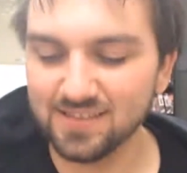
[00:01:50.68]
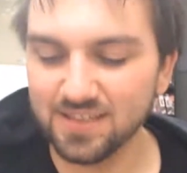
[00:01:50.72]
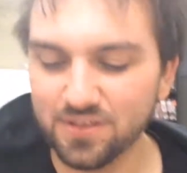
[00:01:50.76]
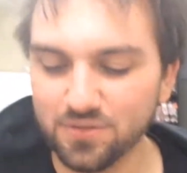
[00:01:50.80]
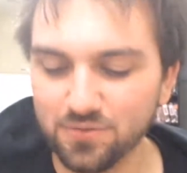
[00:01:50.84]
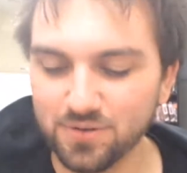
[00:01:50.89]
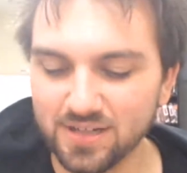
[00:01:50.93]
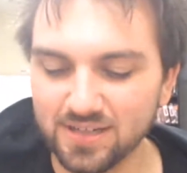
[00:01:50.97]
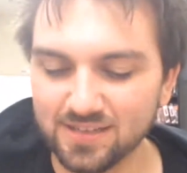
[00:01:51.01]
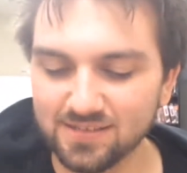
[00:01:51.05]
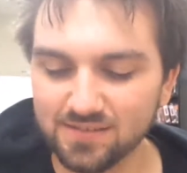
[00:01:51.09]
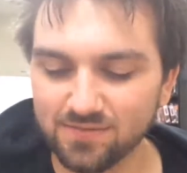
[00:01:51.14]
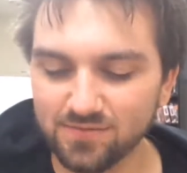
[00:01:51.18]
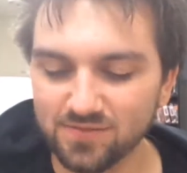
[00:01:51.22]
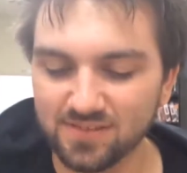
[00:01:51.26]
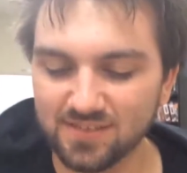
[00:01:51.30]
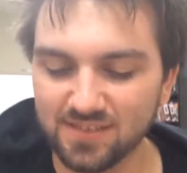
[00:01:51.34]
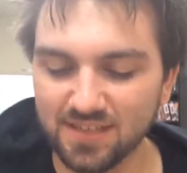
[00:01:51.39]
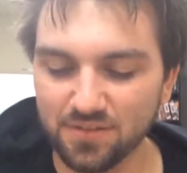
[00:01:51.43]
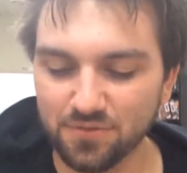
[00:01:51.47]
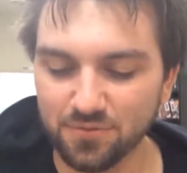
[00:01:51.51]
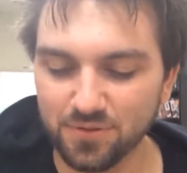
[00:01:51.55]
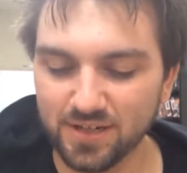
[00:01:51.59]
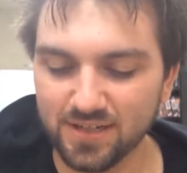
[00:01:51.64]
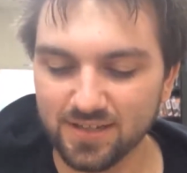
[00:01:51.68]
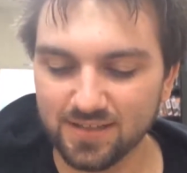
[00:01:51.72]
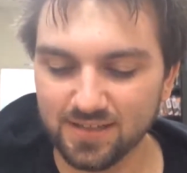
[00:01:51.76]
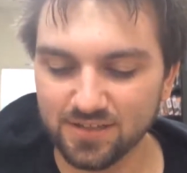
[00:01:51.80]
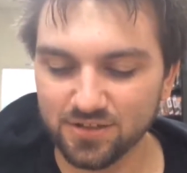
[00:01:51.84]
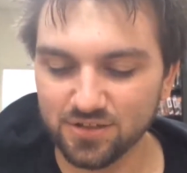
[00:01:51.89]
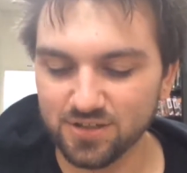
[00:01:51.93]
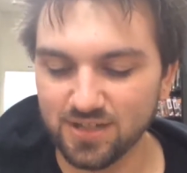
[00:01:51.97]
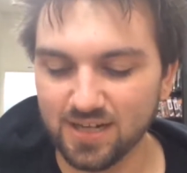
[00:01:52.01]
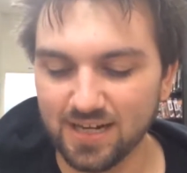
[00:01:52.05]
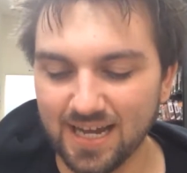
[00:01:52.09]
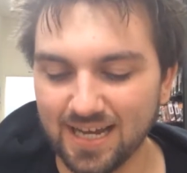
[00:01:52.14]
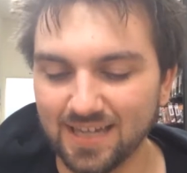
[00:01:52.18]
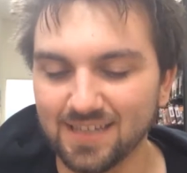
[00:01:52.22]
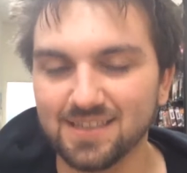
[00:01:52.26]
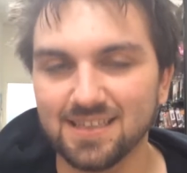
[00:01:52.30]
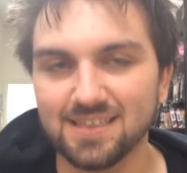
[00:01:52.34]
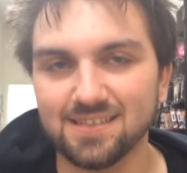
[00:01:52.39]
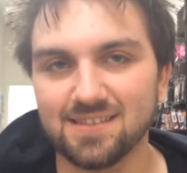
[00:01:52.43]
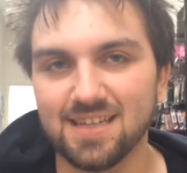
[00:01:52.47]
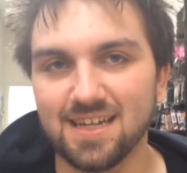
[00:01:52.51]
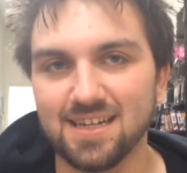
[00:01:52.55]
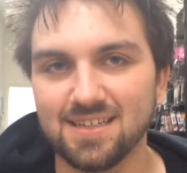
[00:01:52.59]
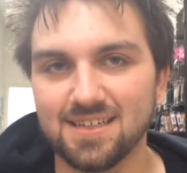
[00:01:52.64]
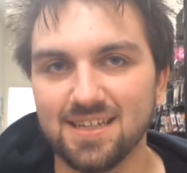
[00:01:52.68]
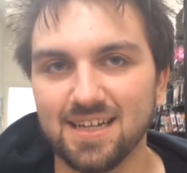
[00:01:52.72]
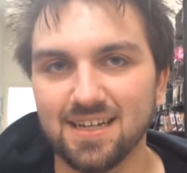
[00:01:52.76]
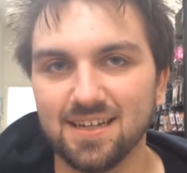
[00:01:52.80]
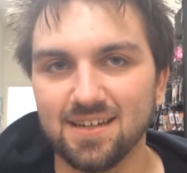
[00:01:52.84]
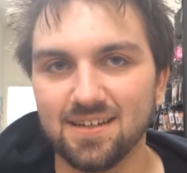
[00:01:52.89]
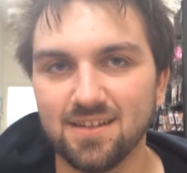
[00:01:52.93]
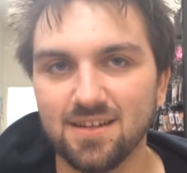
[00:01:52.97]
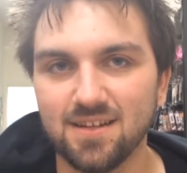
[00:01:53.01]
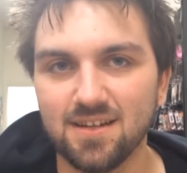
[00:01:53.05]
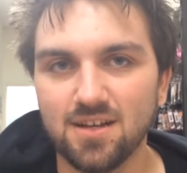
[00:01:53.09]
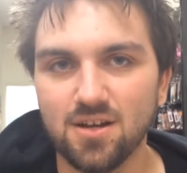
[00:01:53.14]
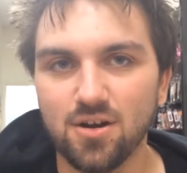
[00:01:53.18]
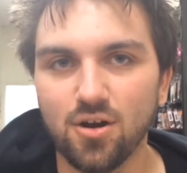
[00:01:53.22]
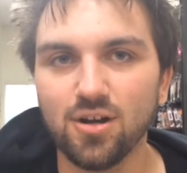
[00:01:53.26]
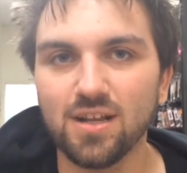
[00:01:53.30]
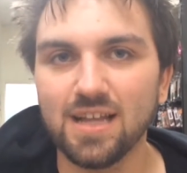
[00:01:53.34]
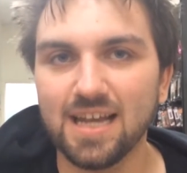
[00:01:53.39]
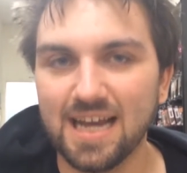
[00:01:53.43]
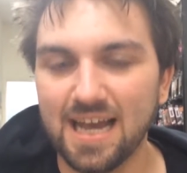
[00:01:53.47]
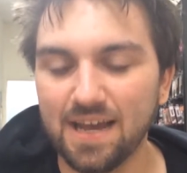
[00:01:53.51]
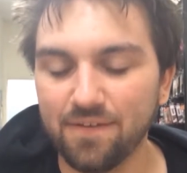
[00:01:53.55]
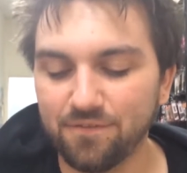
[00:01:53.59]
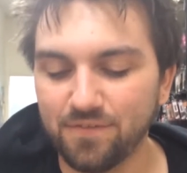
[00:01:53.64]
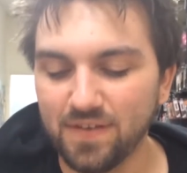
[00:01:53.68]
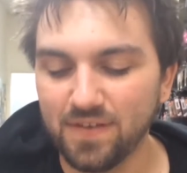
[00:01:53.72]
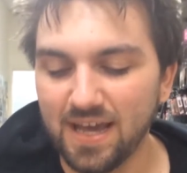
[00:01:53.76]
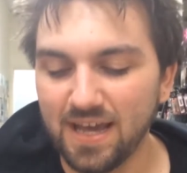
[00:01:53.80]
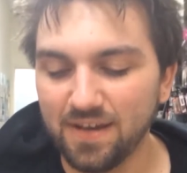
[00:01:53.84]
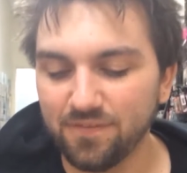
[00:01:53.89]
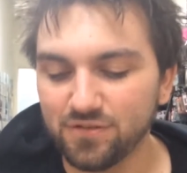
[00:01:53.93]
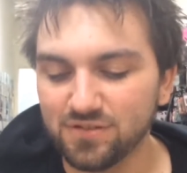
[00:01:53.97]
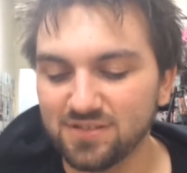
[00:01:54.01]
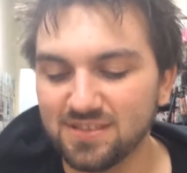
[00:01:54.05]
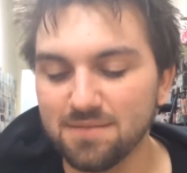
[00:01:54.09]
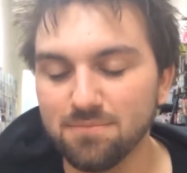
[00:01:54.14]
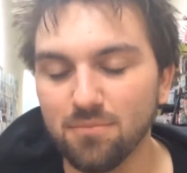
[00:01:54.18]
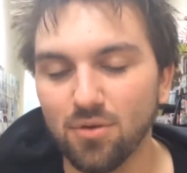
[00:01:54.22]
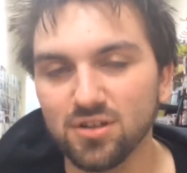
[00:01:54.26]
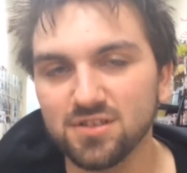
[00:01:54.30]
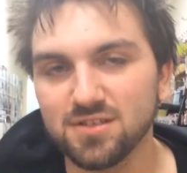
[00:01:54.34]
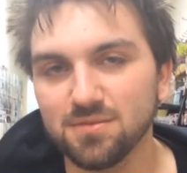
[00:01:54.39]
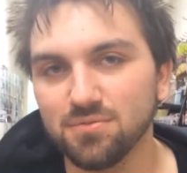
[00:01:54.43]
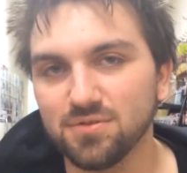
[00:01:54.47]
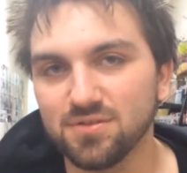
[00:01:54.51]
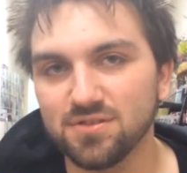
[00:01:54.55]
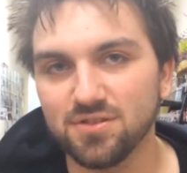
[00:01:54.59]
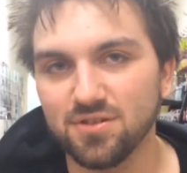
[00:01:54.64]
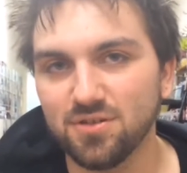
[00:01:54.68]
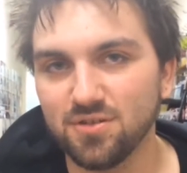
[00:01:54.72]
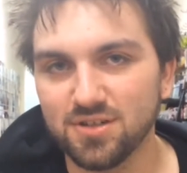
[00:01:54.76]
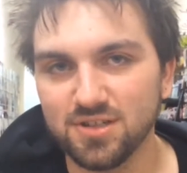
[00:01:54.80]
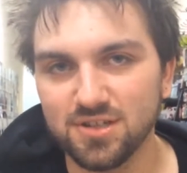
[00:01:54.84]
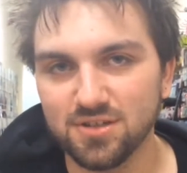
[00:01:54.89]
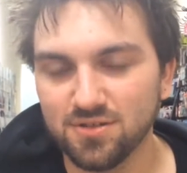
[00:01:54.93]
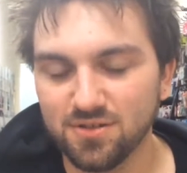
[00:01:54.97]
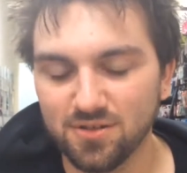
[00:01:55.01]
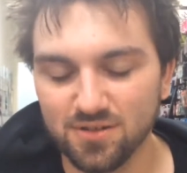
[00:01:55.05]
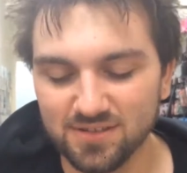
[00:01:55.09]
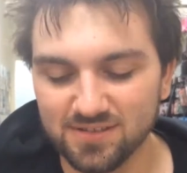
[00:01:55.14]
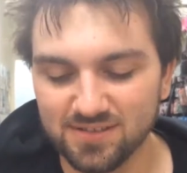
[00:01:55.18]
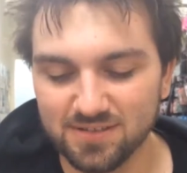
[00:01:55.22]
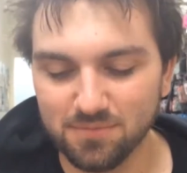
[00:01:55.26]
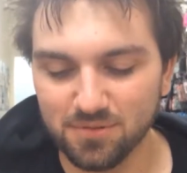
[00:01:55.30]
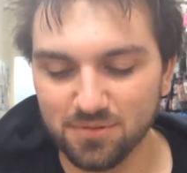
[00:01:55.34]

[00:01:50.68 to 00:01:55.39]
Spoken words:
to see 3, because if you see 3, then your hand gets kind of dead. But like, if you see multiples, you don't want to see.